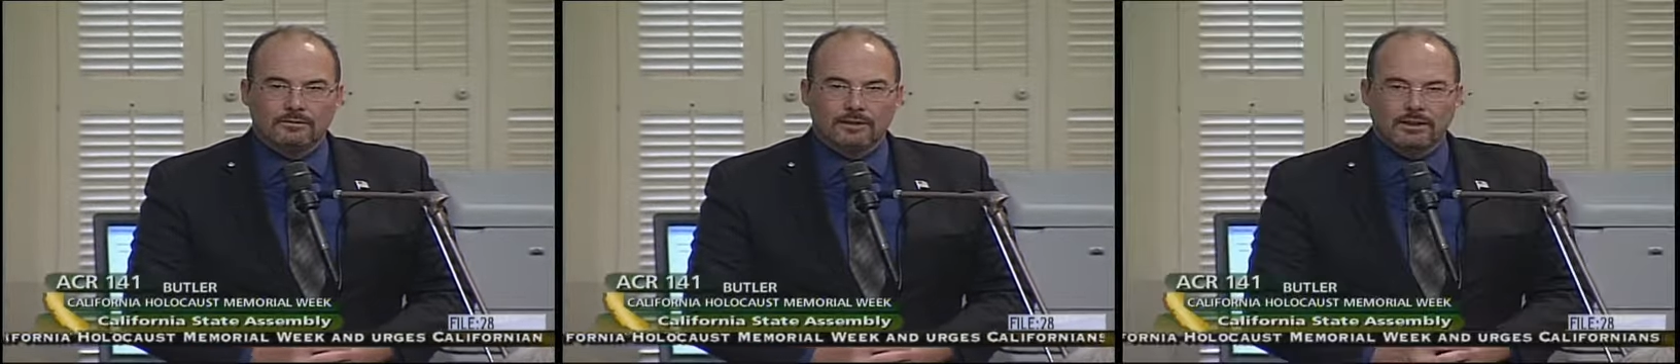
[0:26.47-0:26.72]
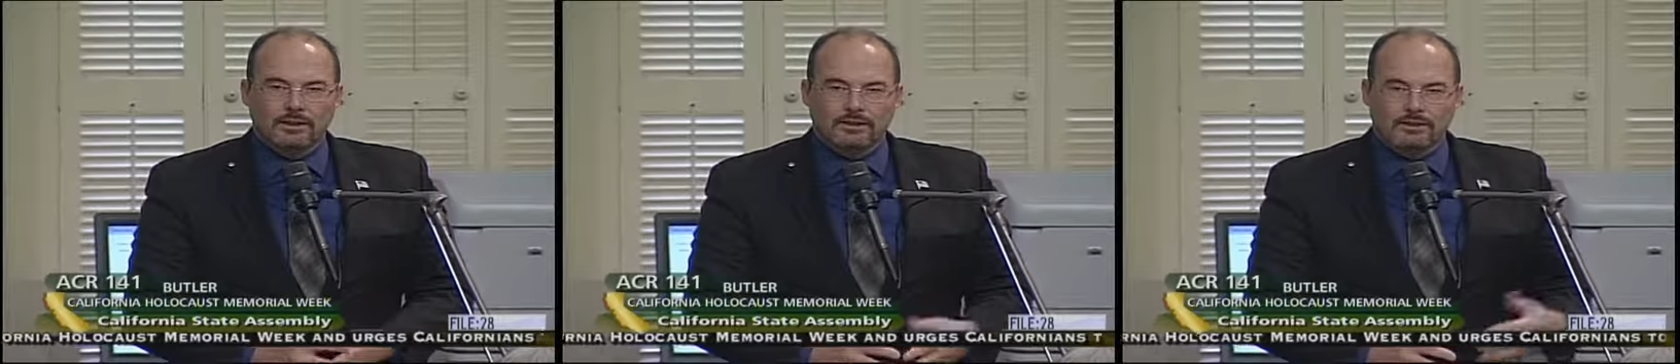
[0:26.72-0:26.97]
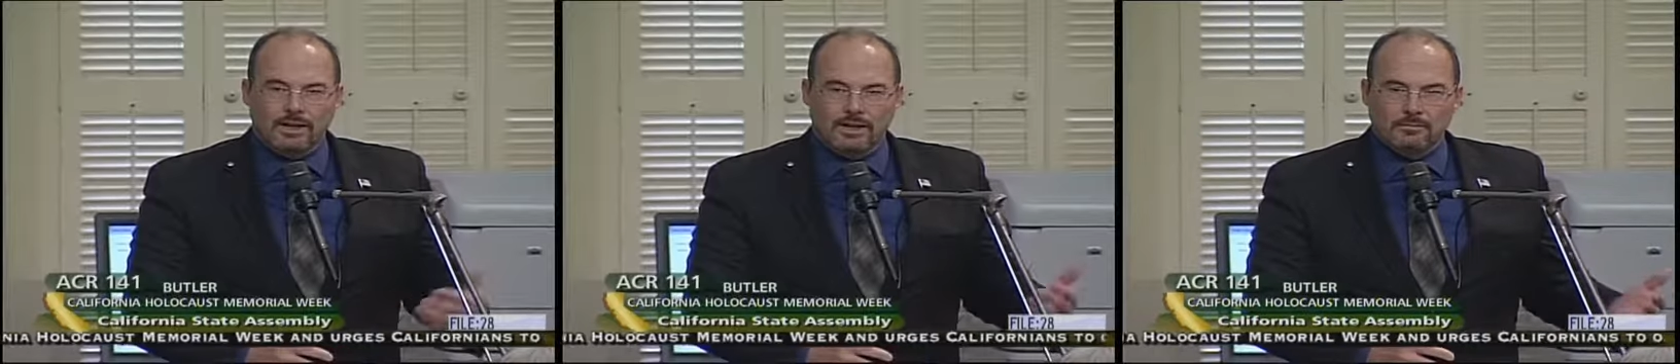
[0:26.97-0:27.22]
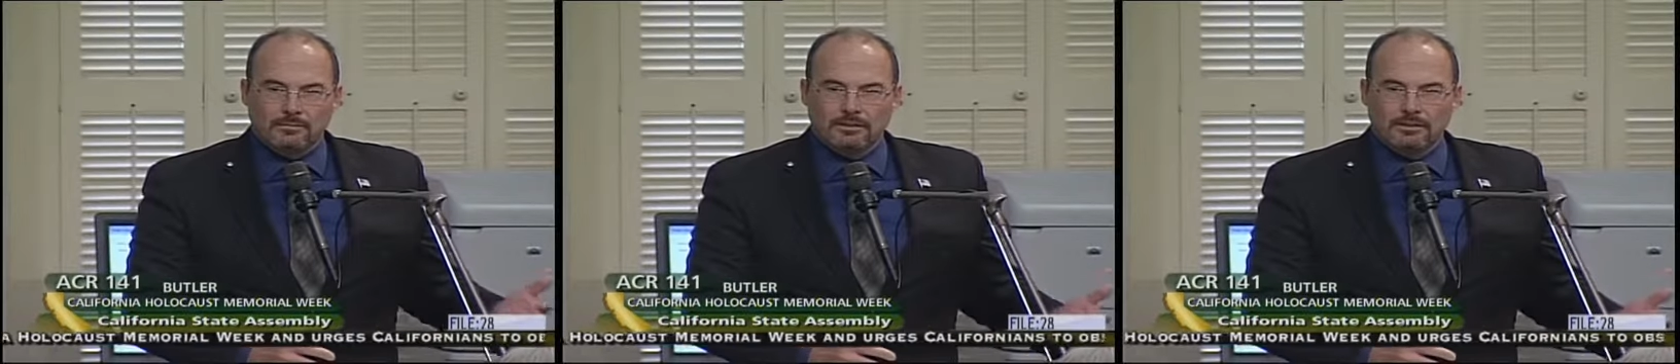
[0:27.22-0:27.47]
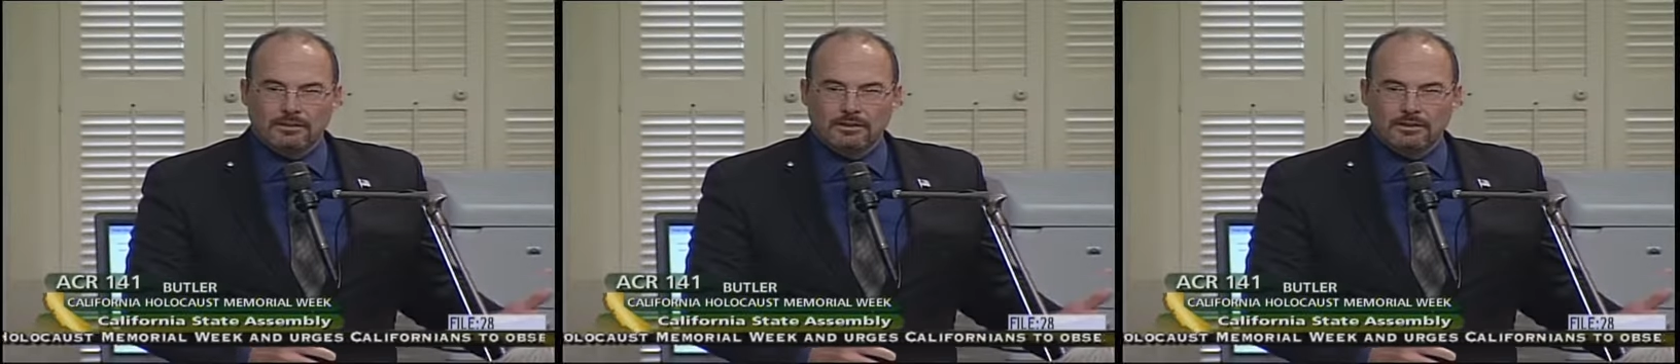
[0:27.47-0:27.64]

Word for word: He had escaped